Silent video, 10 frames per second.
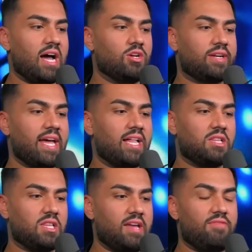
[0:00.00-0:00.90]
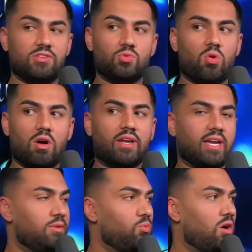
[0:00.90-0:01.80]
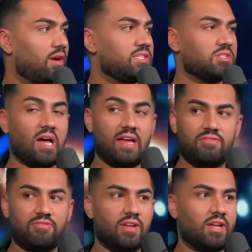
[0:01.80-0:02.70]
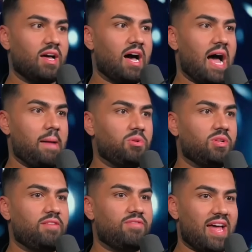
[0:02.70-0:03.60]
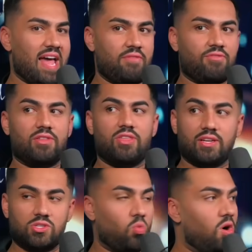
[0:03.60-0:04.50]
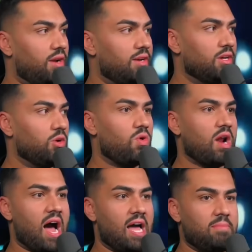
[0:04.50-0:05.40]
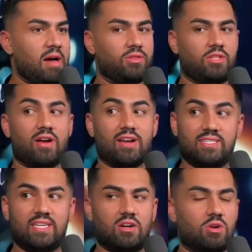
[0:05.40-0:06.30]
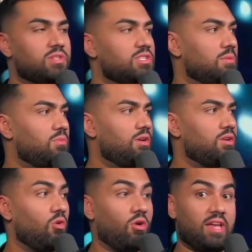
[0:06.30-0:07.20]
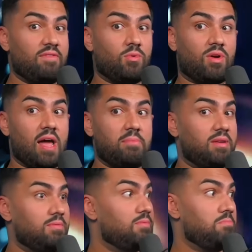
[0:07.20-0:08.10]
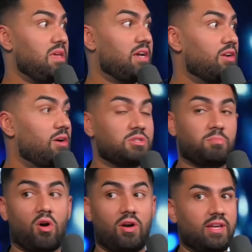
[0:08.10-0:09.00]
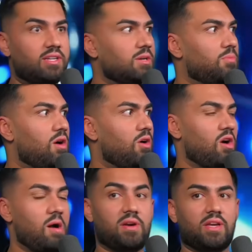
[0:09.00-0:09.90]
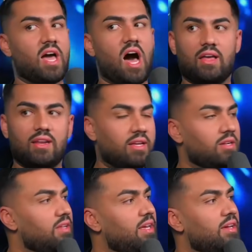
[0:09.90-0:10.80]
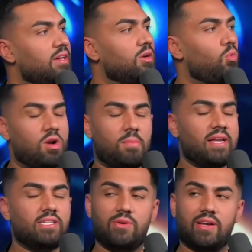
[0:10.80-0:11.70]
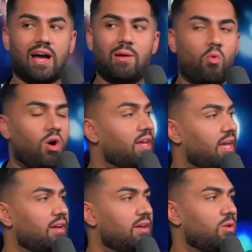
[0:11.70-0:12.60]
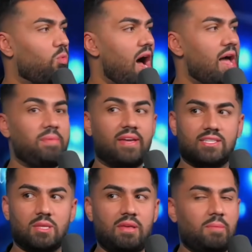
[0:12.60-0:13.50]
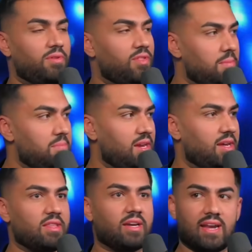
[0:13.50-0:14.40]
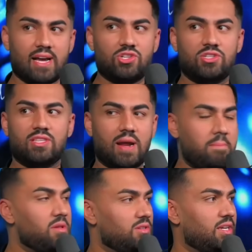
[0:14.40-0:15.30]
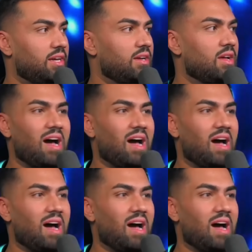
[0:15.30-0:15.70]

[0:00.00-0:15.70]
I look at life as work and work as life. I believe that everything is one. When mm-hmm. I am out there at a dinner with someone, or even when I'm in Mykonos partying somewhere, or I'm on a yacht in Italy, mm-hmm. what am I doing? I'm working. Why? Because the people that I'm meeting and the connections that I'm building,